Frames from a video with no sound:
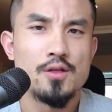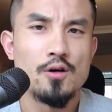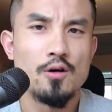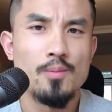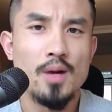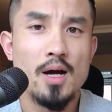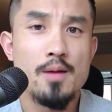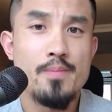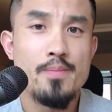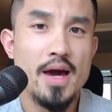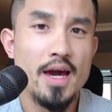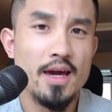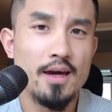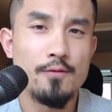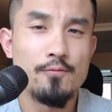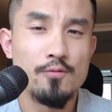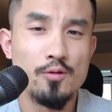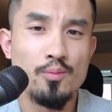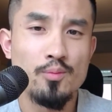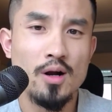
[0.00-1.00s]
my bank
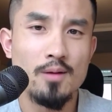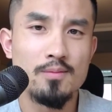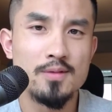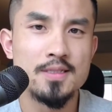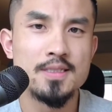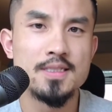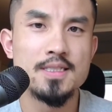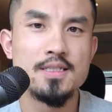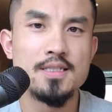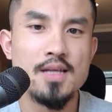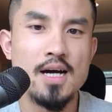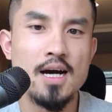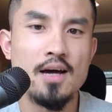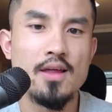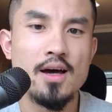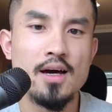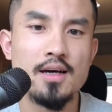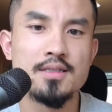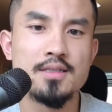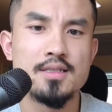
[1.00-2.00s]
will probably see that
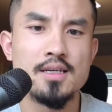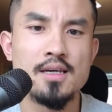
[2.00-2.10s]
as